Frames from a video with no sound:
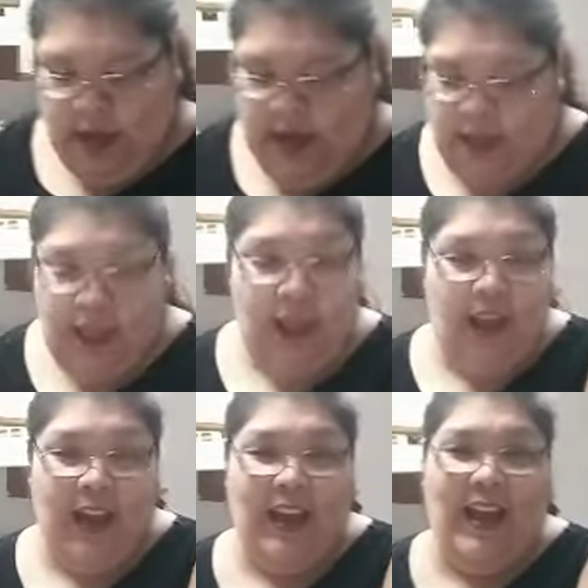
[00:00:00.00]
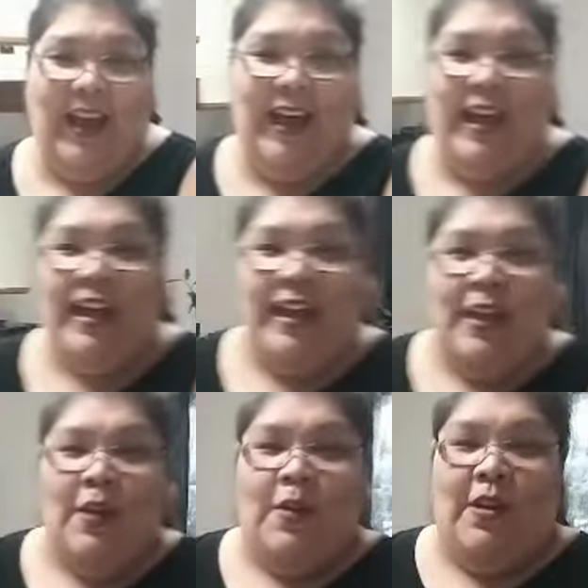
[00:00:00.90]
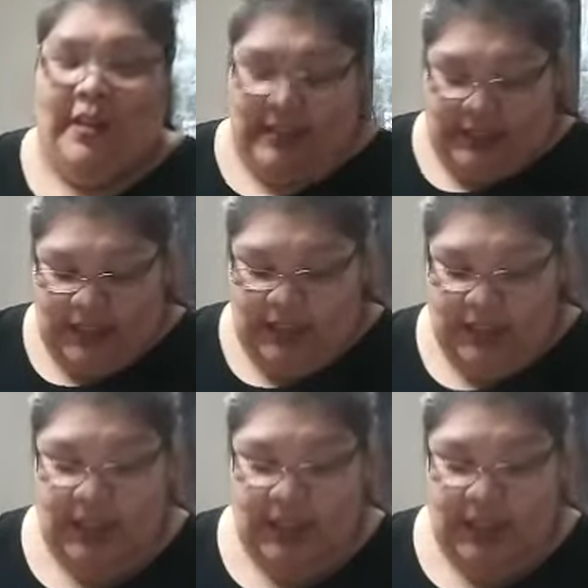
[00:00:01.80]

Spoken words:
And then it says